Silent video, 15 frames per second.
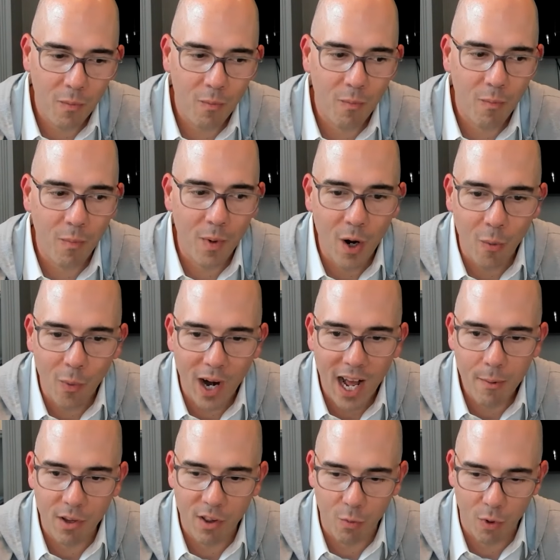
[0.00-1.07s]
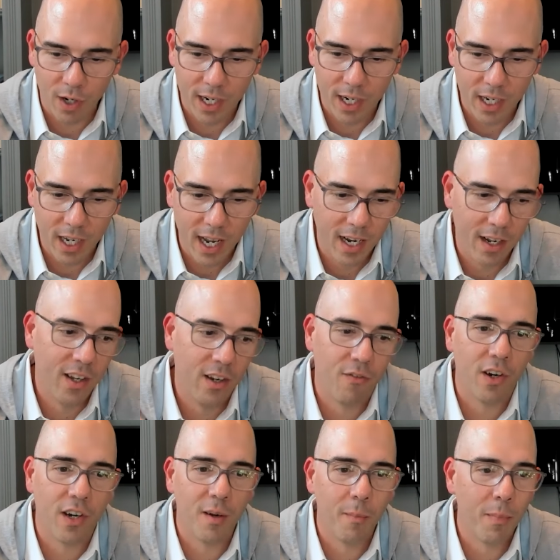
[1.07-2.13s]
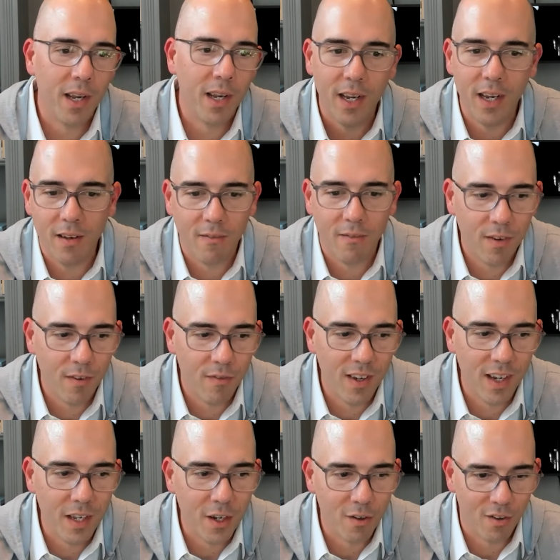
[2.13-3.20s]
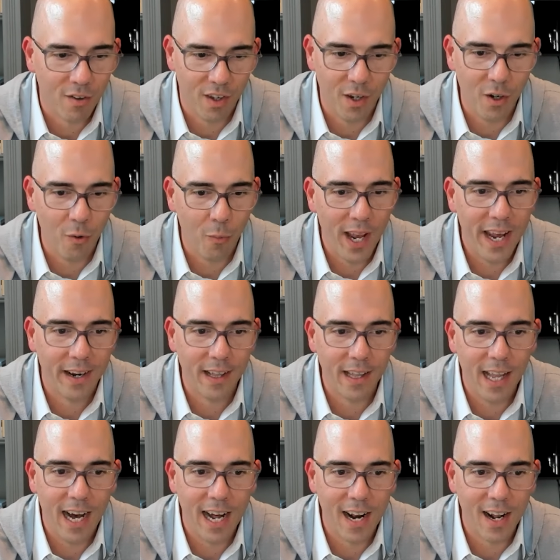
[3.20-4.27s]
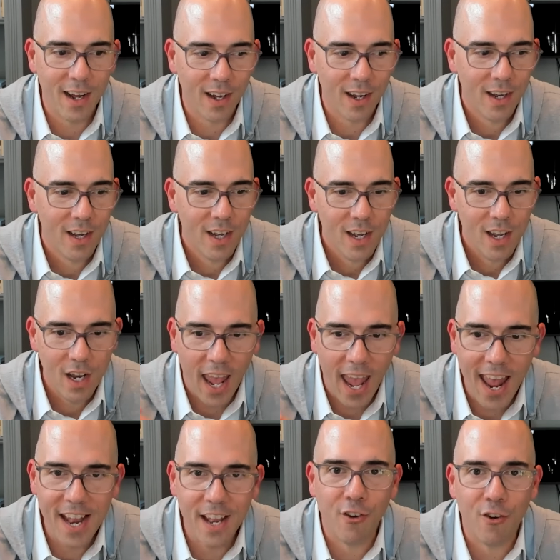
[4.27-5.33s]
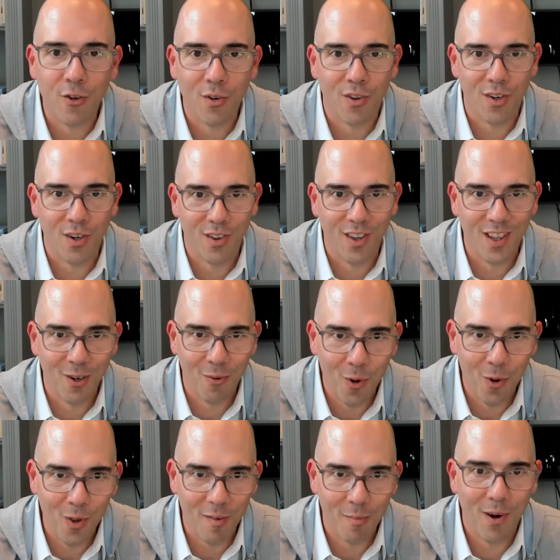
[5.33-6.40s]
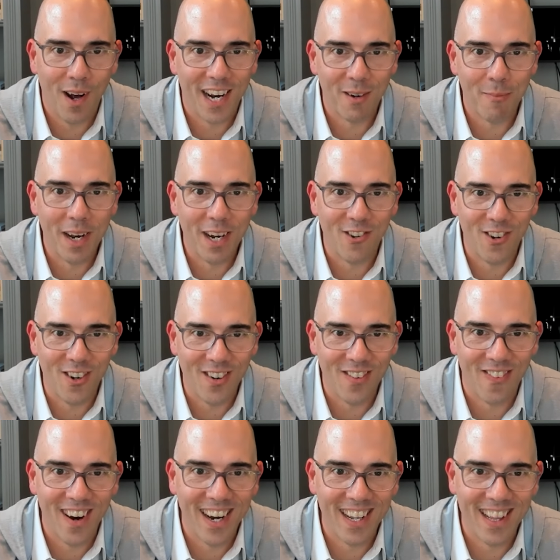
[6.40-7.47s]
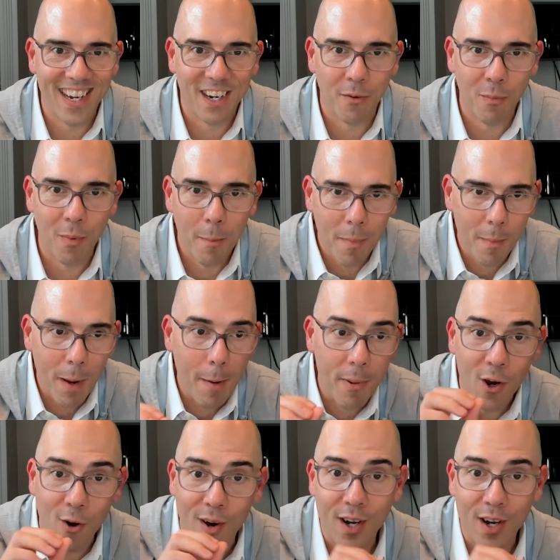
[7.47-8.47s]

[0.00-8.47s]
when I was working at a different company 15 years ago, we had a lot of end users in the role of product manager, right? Like maybe you're a